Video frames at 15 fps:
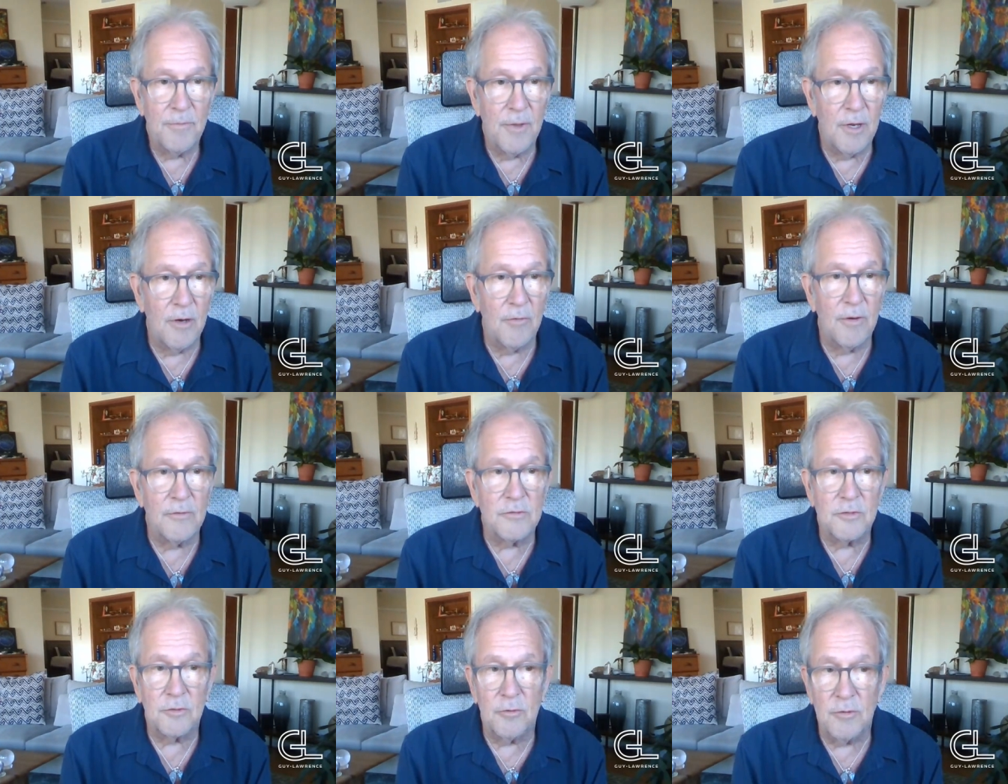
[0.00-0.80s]

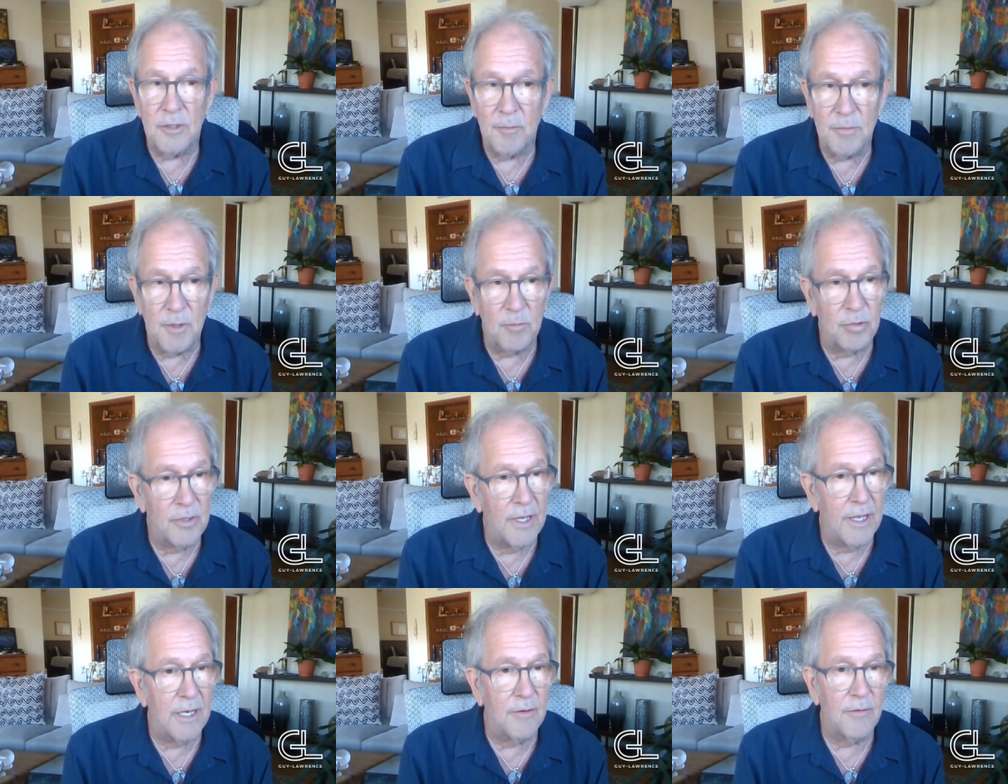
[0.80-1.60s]
We've screwed up the
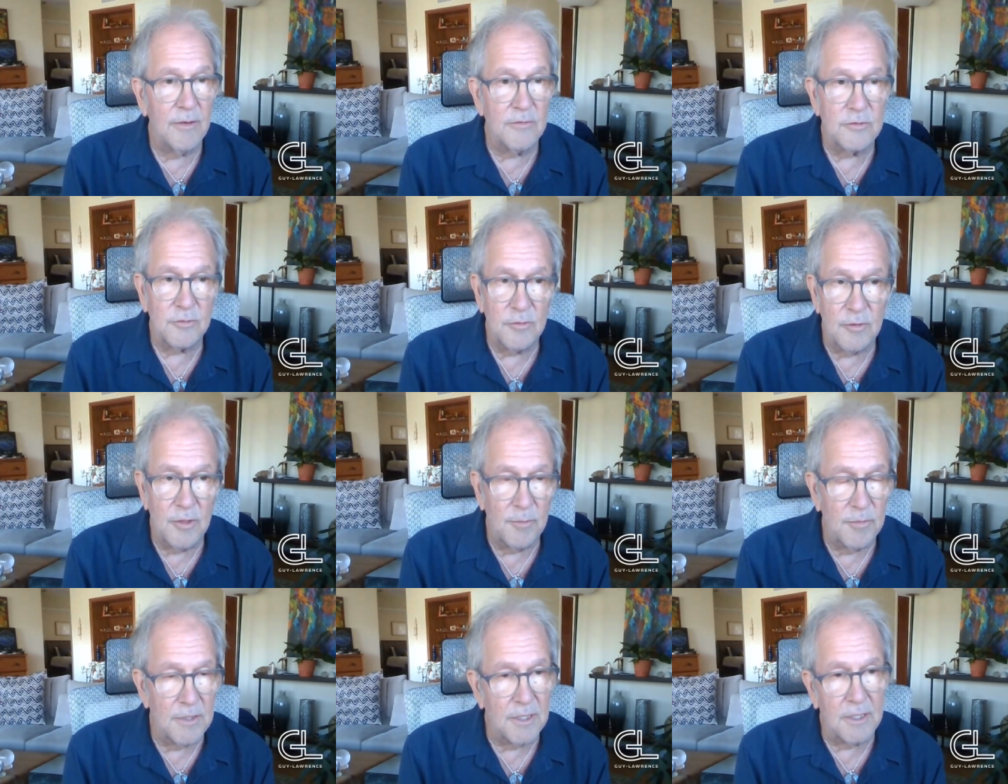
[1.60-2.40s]
planet, we've screwed
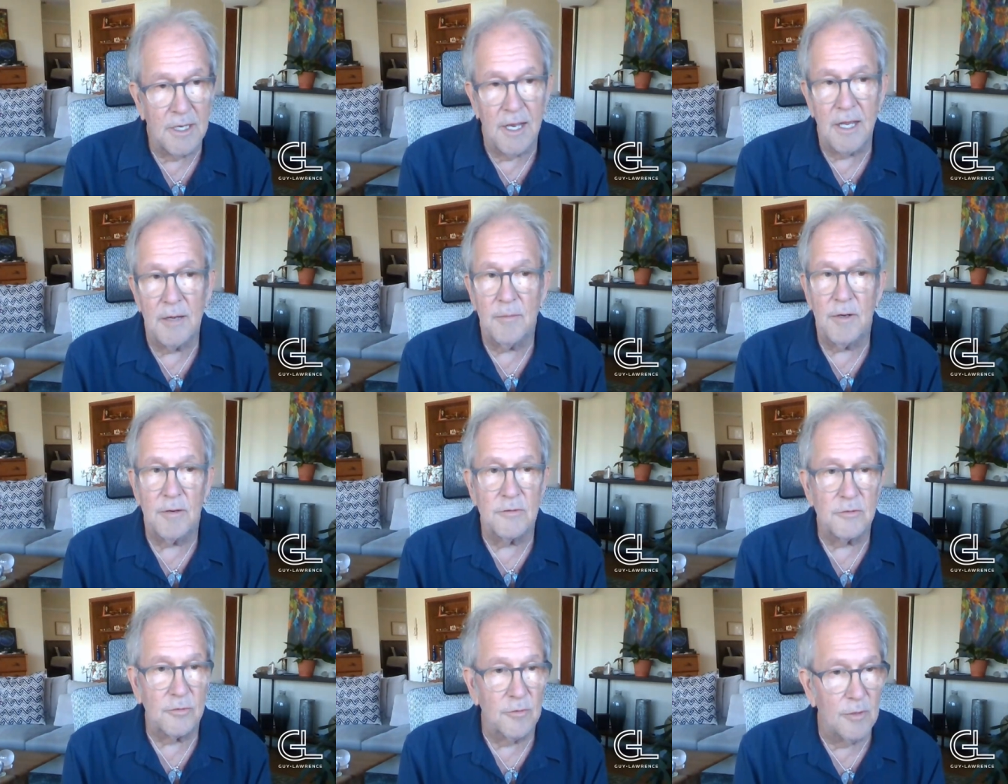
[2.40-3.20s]
up the economy,
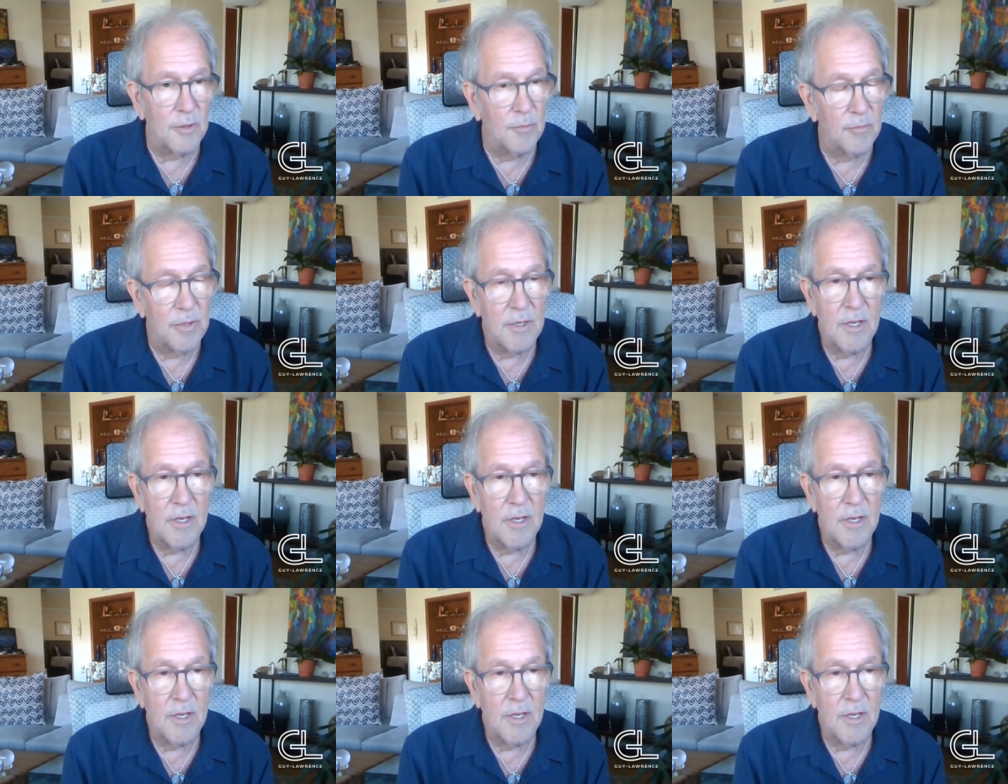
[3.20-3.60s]
we've screwed up.